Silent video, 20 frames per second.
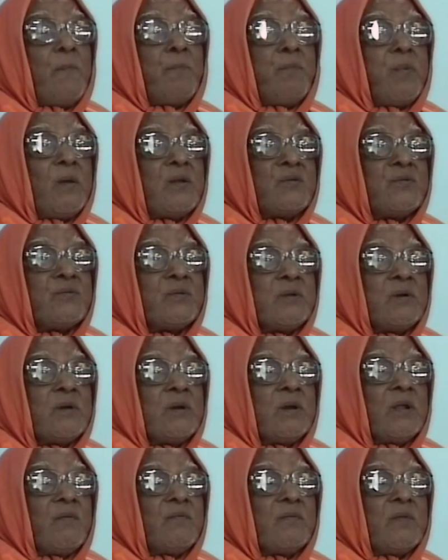happens,
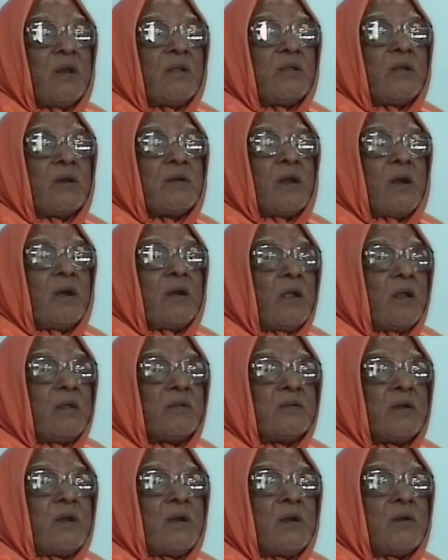if there is a
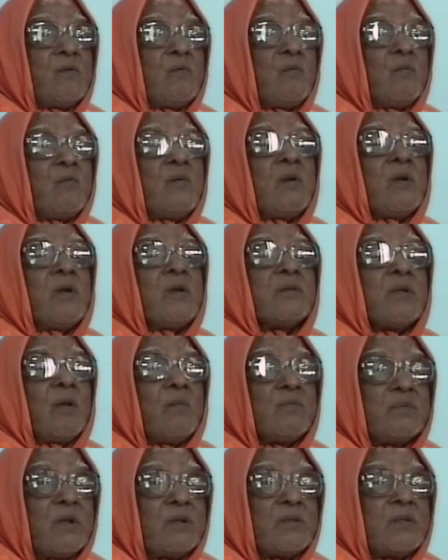tendency to
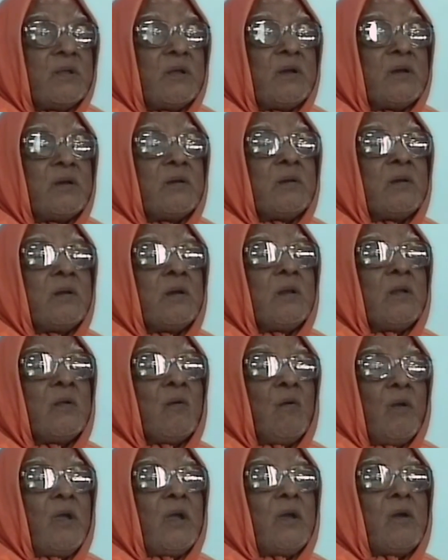some such thing
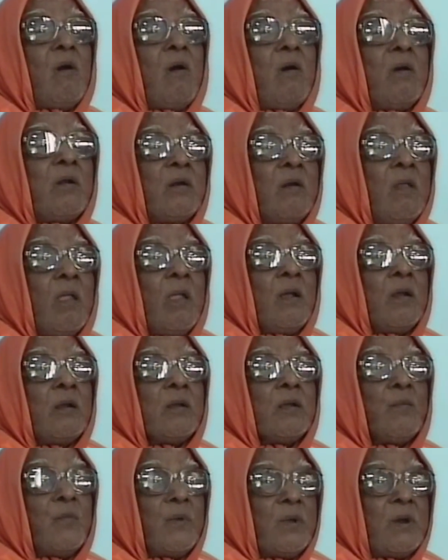going on,
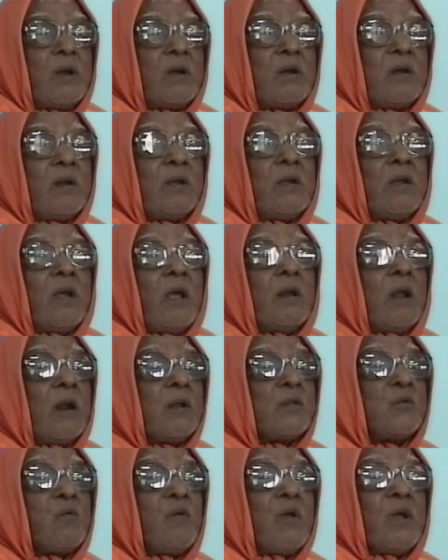immediately an
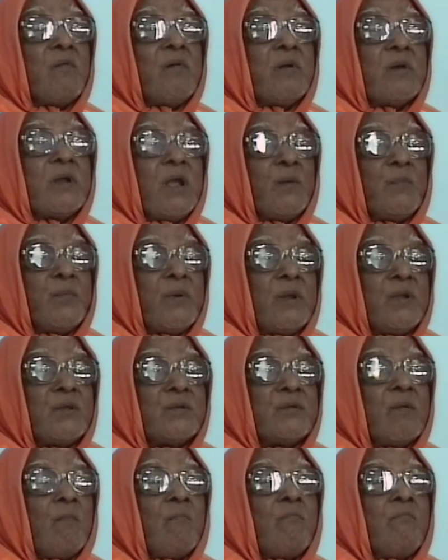earthquake will take
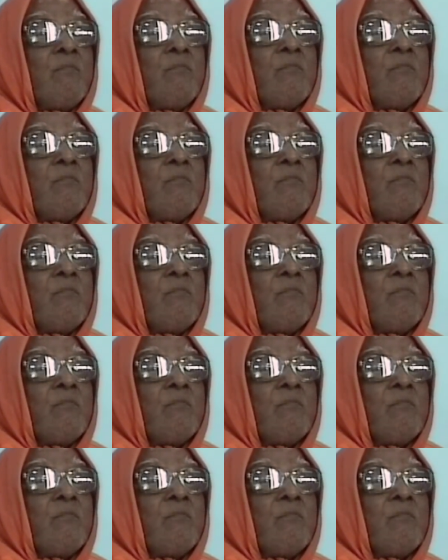place.